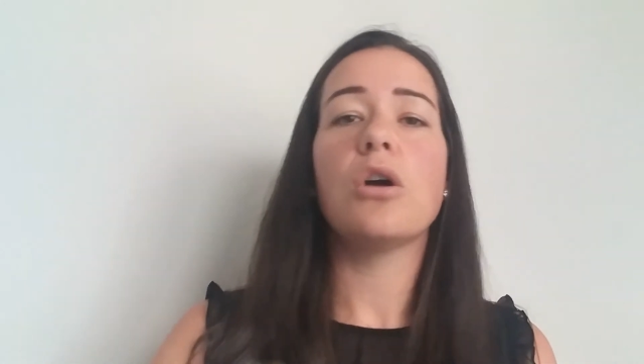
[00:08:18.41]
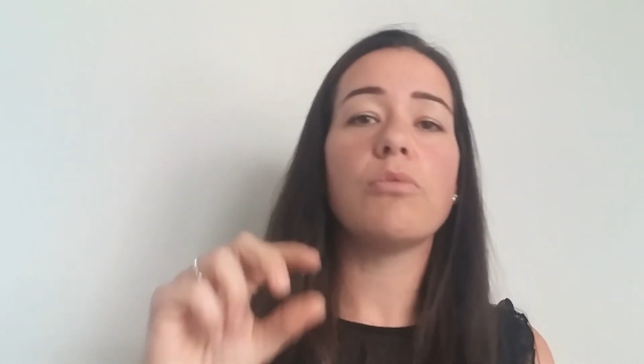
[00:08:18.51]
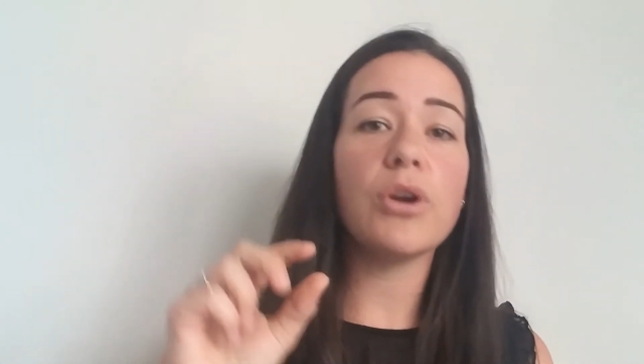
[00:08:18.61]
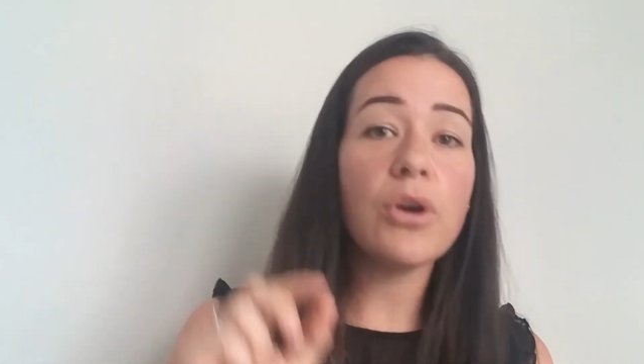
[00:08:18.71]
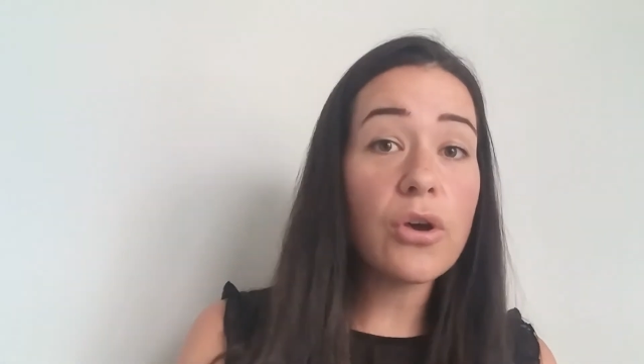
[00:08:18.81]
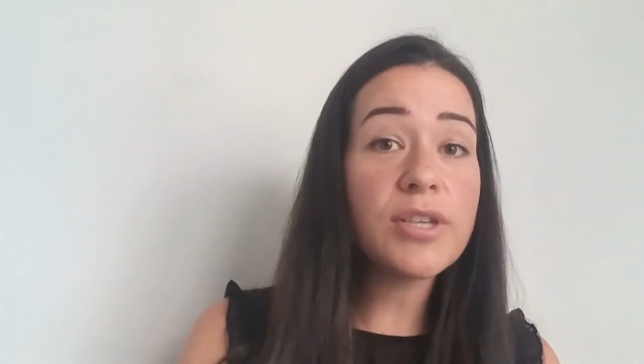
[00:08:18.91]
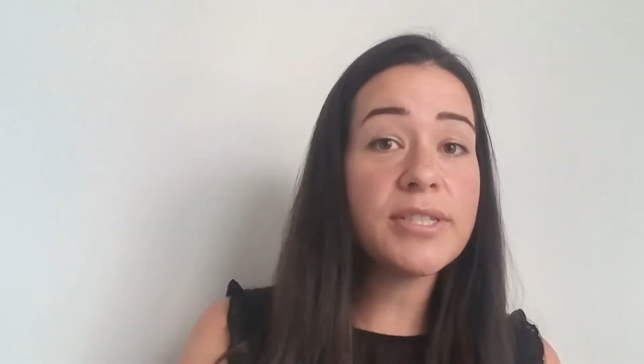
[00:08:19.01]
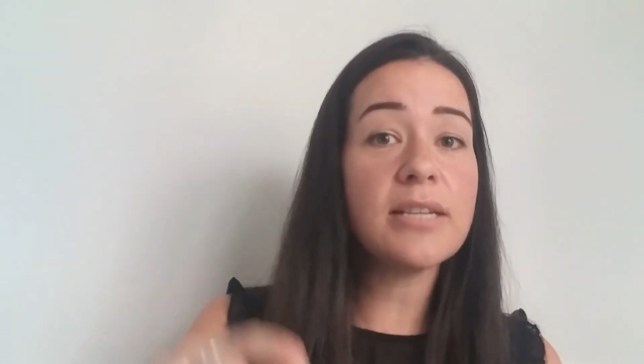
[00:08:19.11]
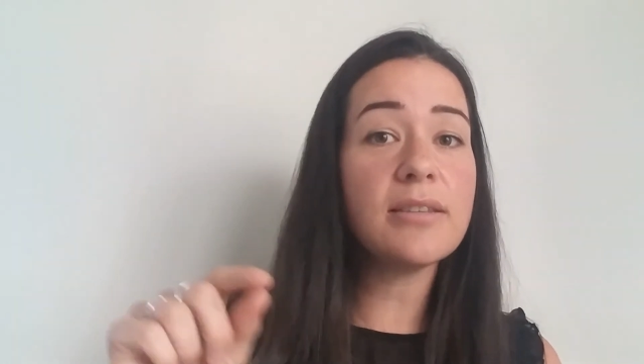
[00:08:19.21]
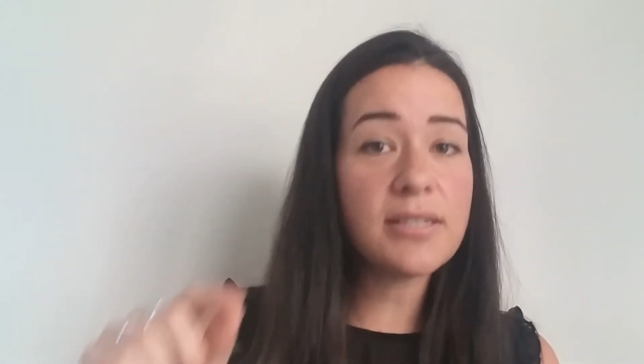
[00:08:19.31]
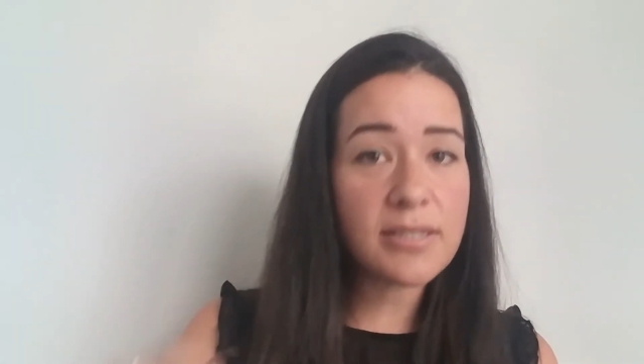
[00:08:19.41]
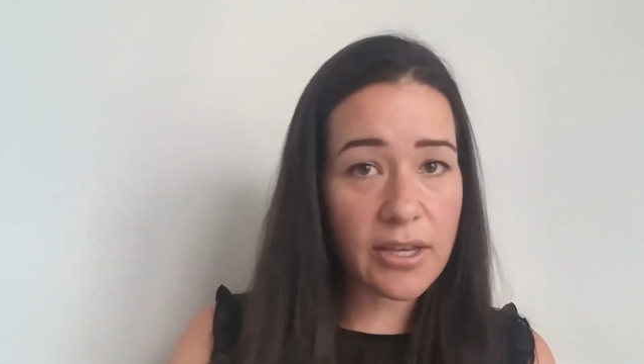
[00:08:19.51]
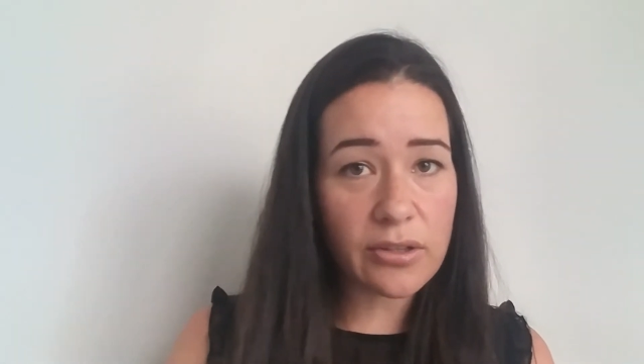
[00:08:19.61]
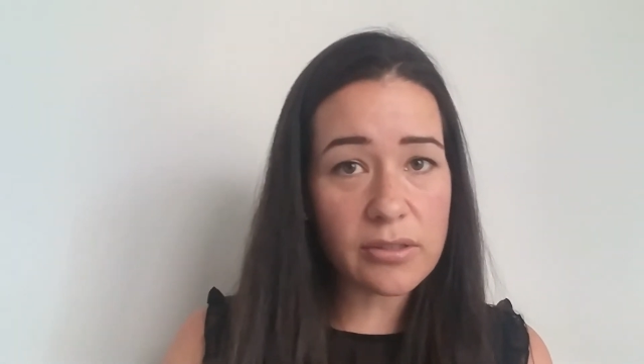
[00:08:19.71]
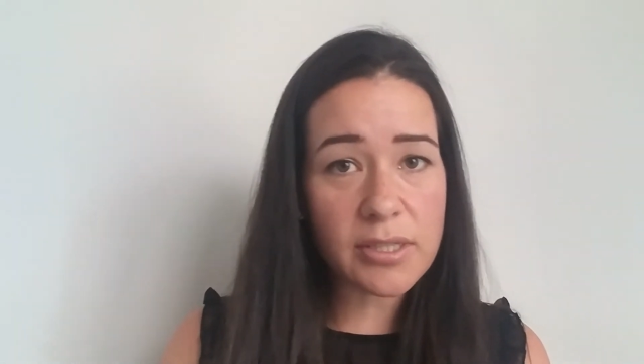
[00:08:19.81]
rehearsing the
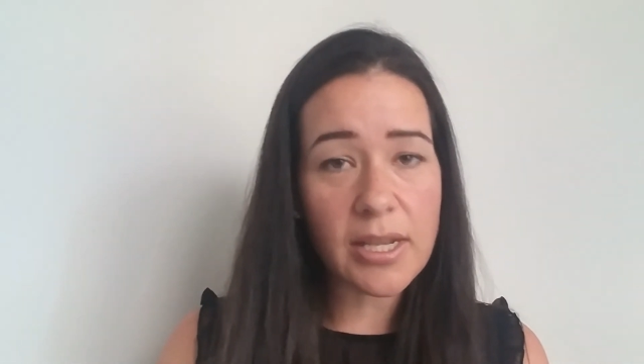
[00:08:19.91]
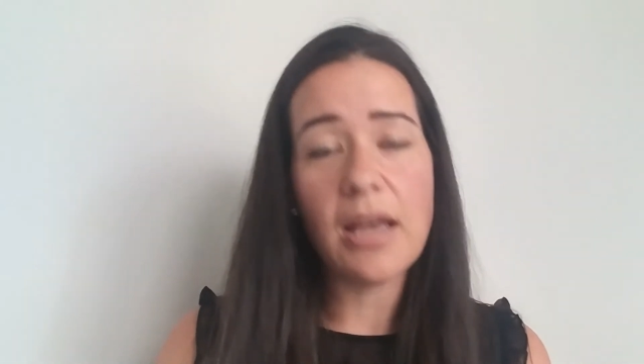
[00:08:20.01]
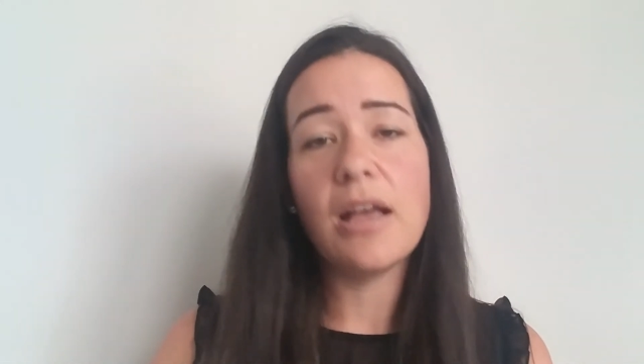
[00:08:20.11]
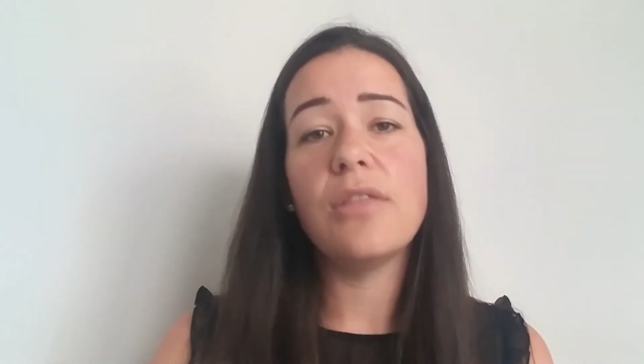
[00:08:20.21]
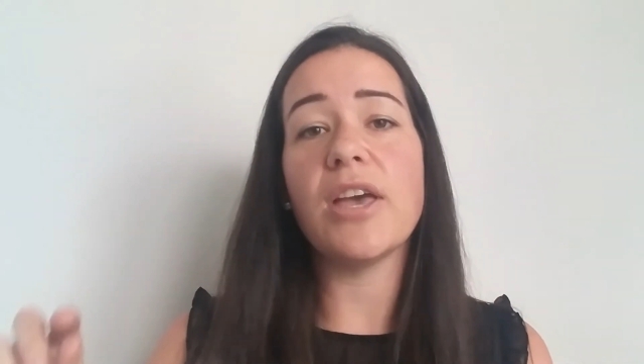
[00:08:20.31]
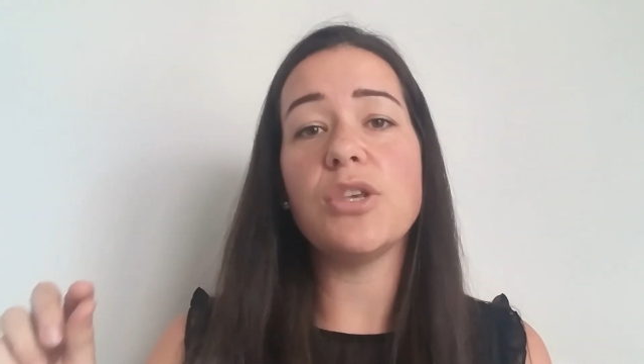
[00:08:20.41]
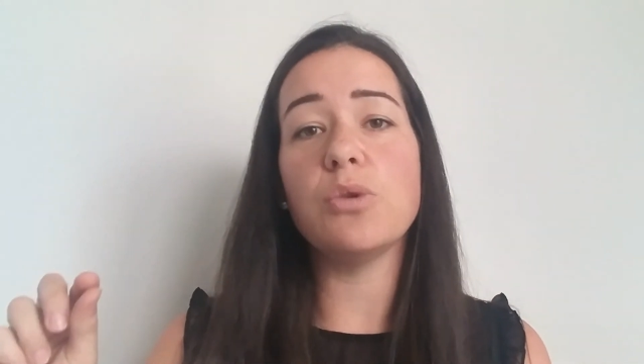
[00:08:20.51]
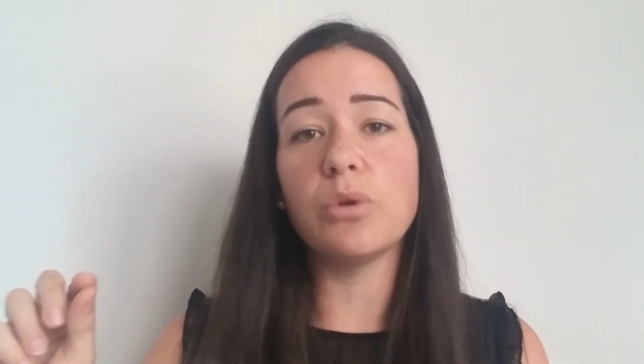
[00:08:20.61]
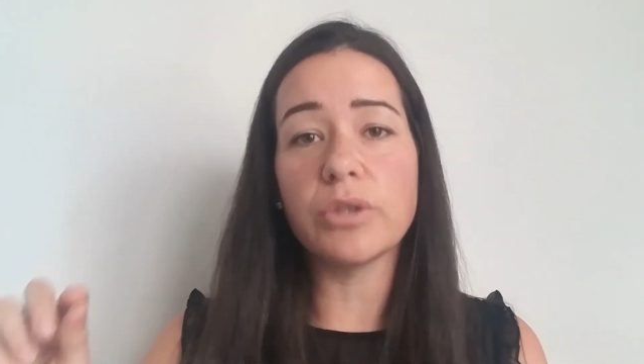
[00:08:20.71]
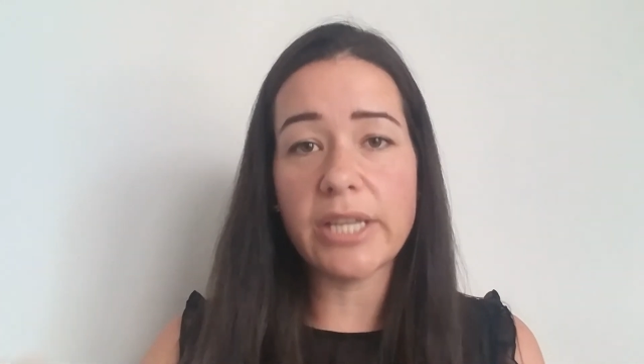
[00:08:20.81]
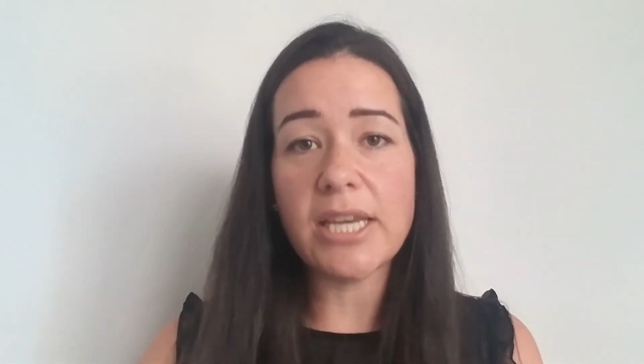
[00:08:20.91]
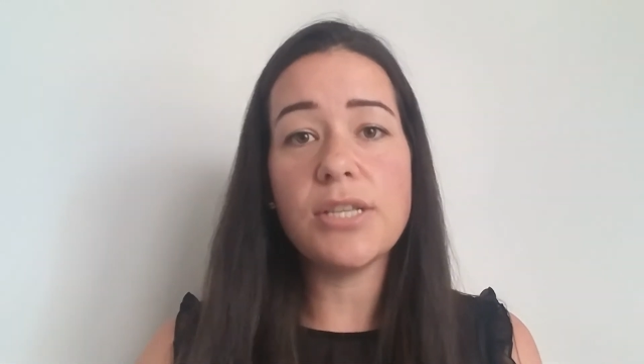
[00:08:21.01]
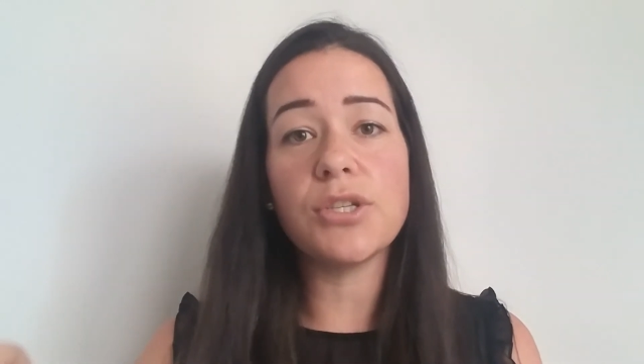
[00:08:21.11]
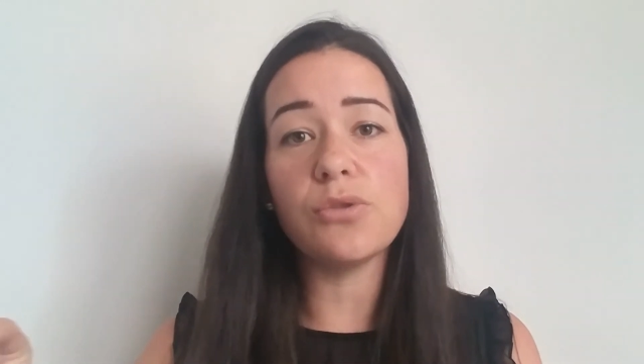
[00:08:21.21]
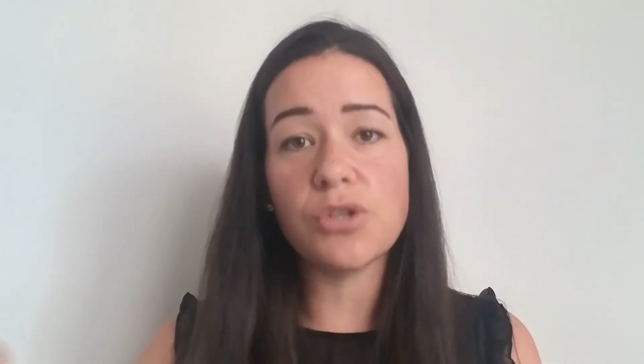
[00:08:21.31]
skills that you will
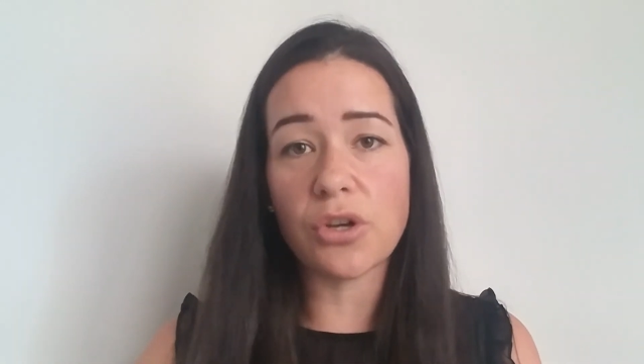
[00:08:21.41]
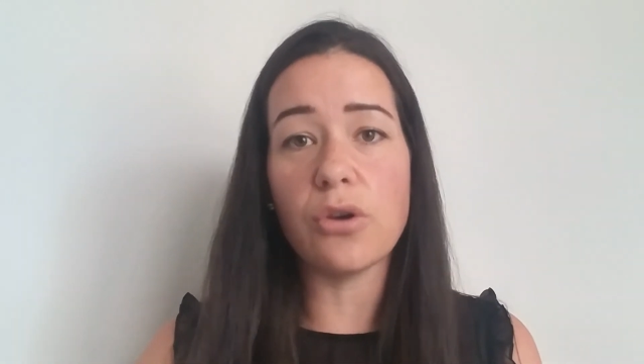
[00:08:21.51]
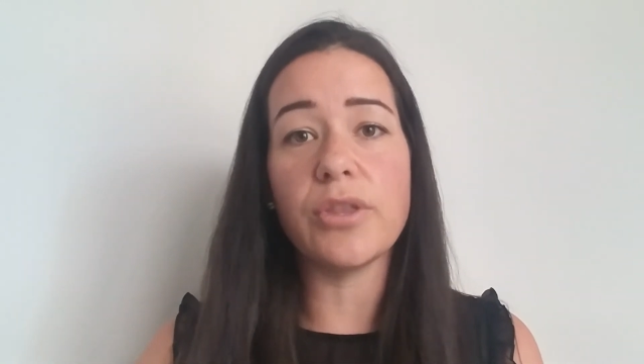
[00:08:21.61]
need to show